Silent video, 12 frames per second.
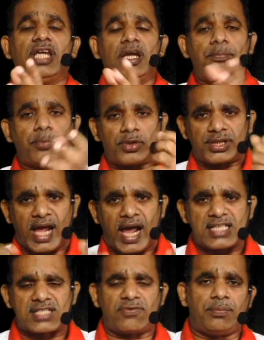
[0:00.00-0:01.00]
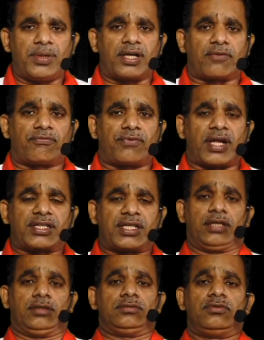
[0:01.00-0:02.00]
input tax will be
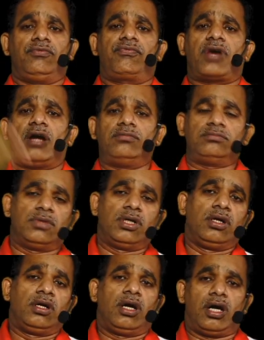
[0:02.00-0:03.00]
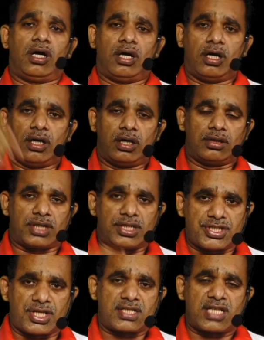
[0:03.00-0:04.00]
reflecting from the
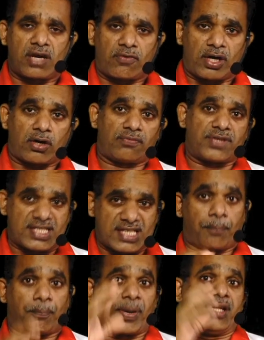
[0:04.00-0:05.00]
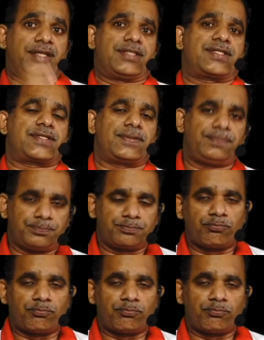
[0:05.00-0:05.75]
GSTR1 of the suppliers,